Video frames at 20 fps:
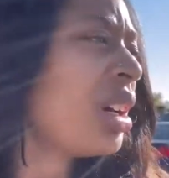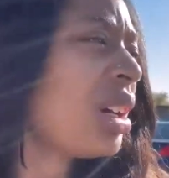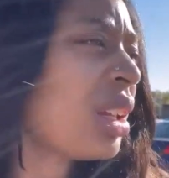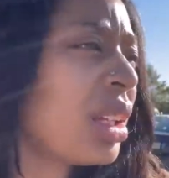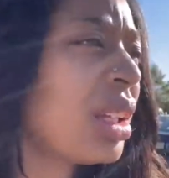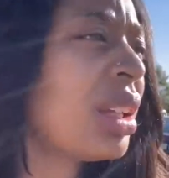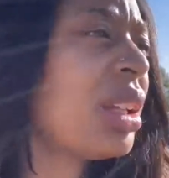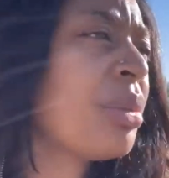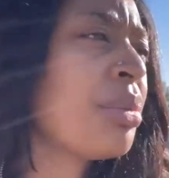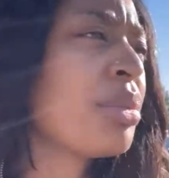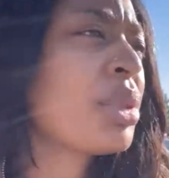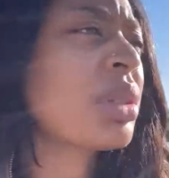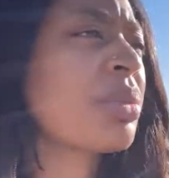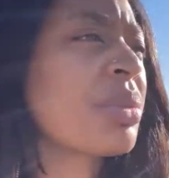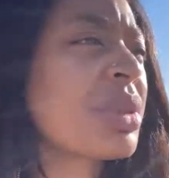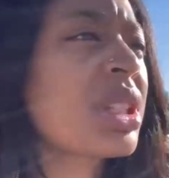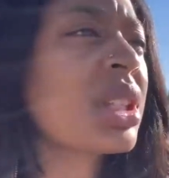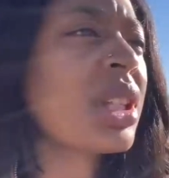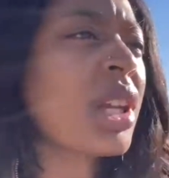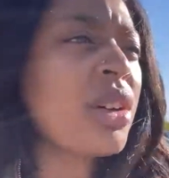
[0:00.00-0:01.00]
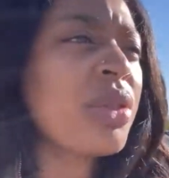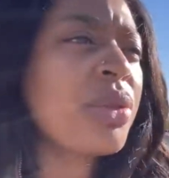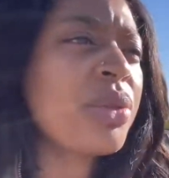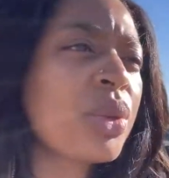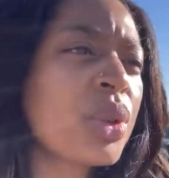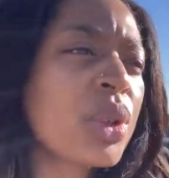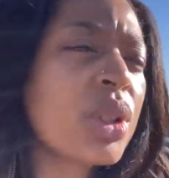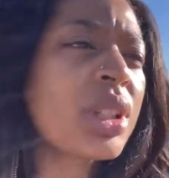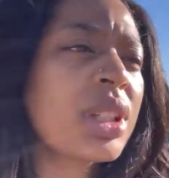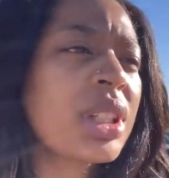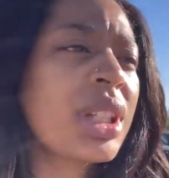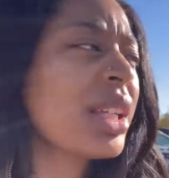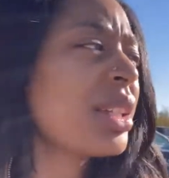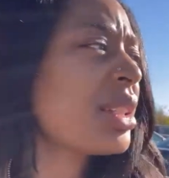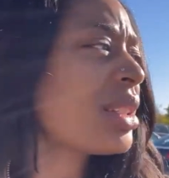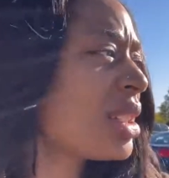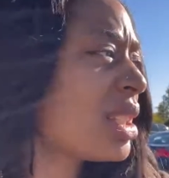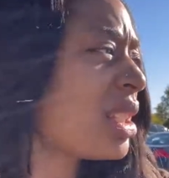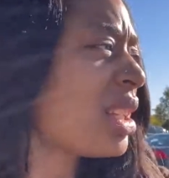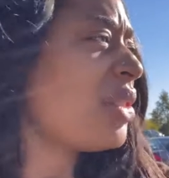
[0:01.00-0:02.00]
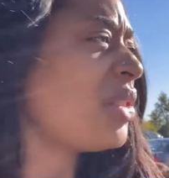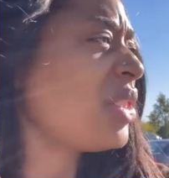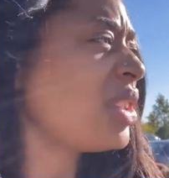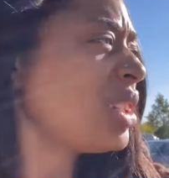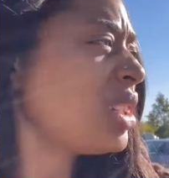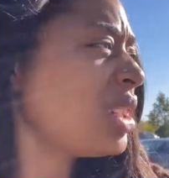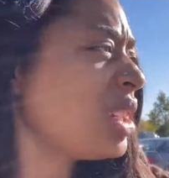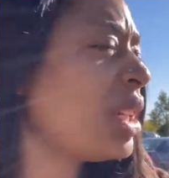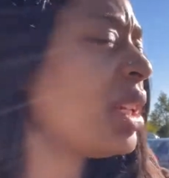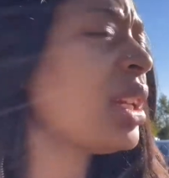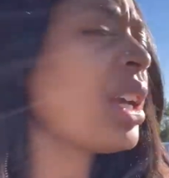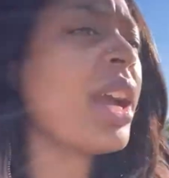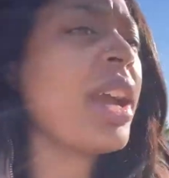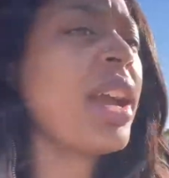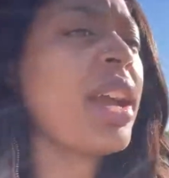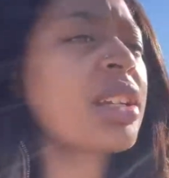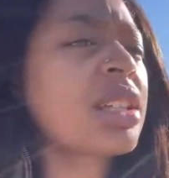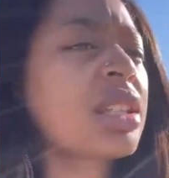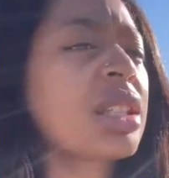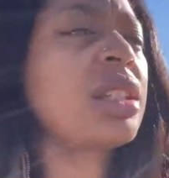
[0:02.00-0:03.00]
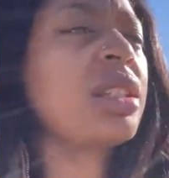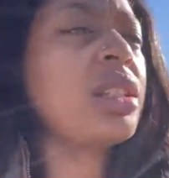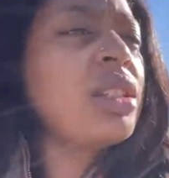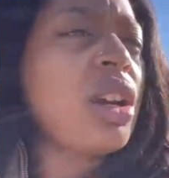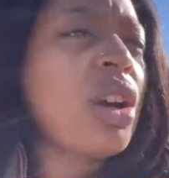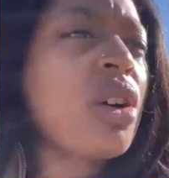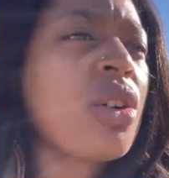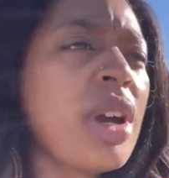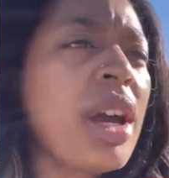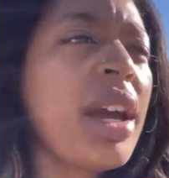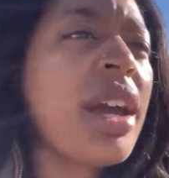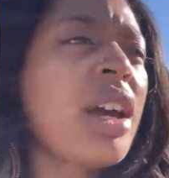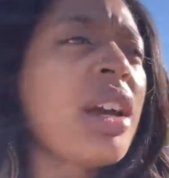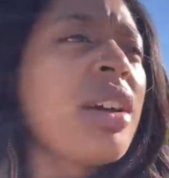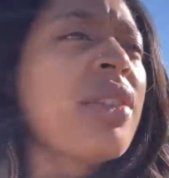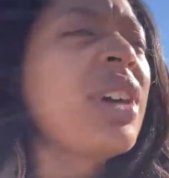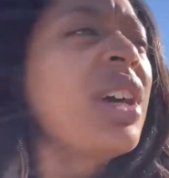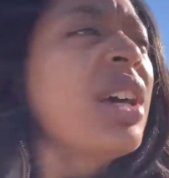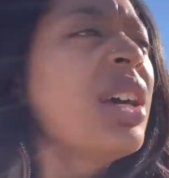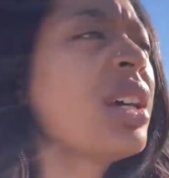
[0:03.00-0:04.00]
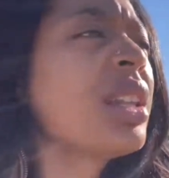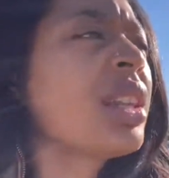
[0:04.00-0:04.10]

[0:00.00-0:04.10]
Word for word: um, some stuff for Thanksgiving and I actually don't have,